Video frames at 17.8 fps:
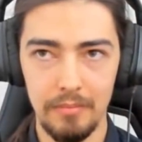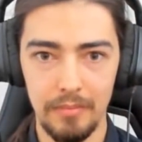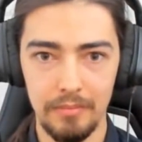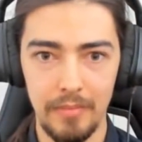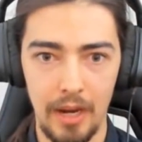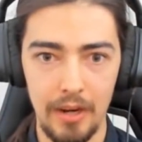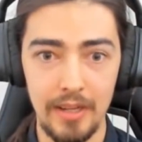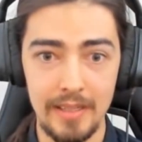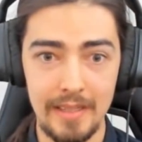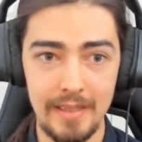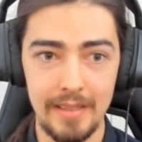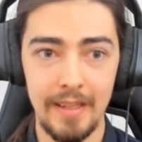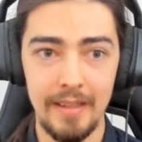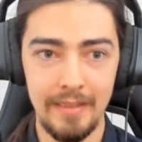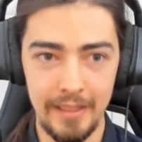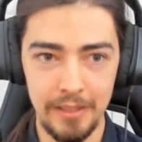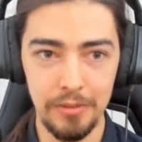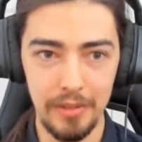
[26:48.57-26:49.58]
Marix is
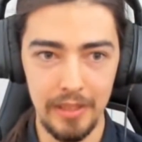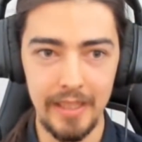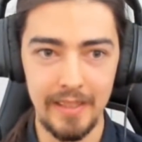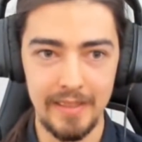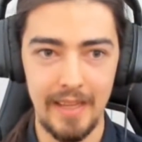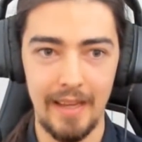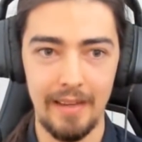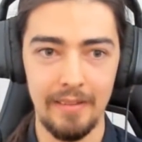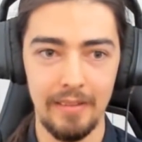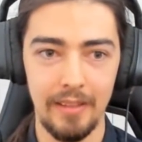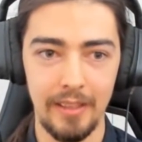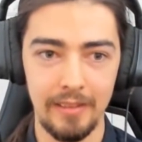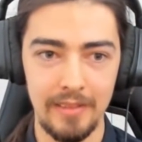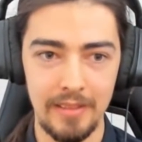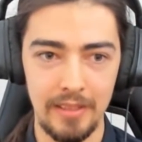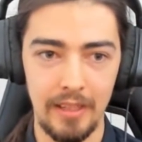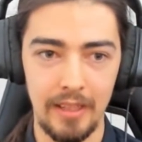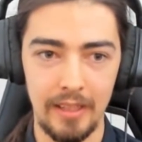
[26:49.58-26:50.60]
literally a 10. Like,
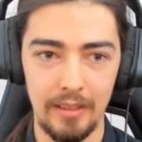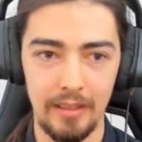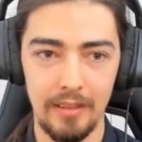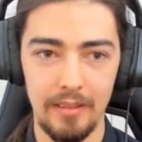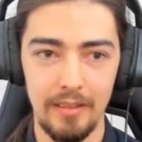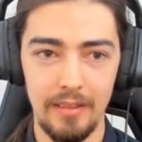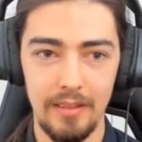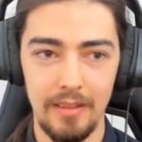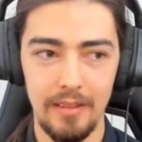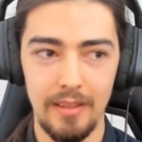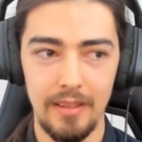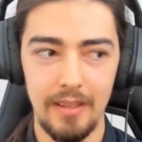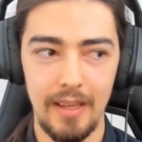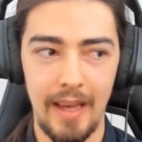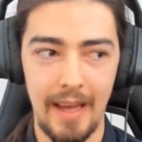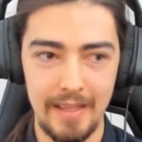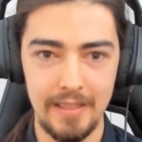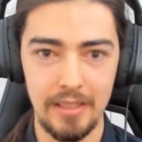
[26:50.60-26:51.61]
this guy
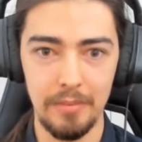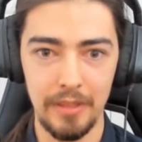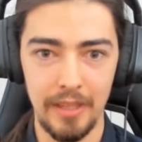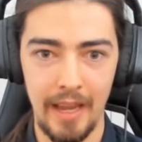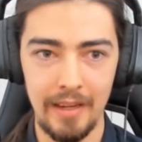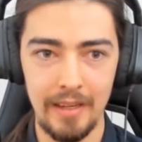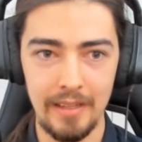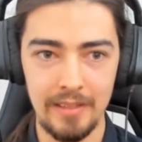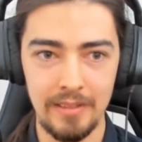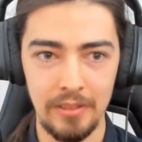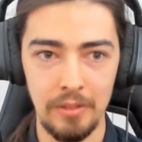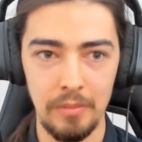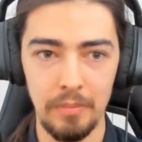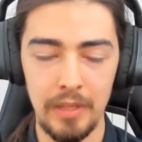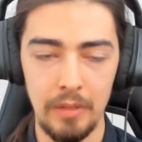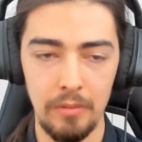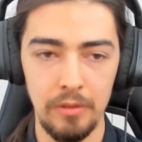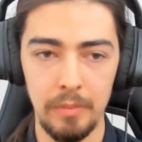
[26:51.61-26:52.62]
has the mechanics to
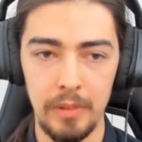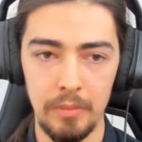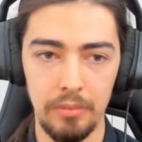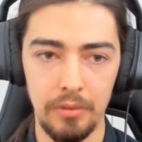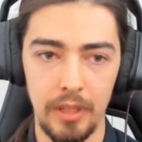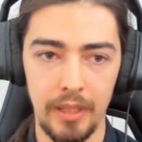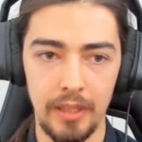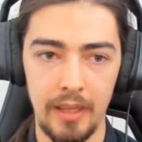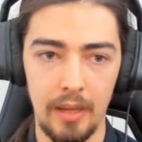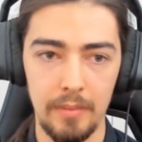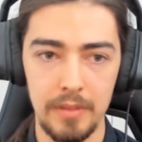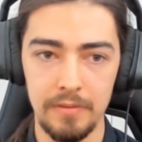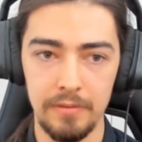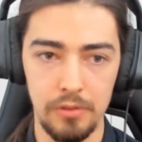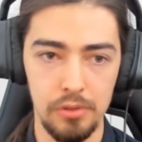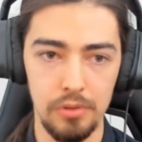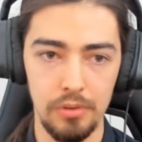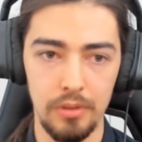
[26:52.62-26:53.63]
compete with people like Caps
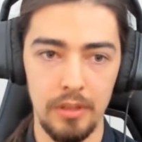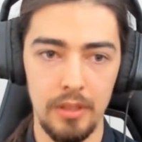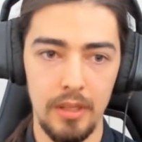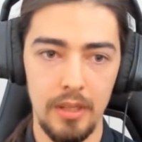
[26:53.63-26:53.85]
for sure.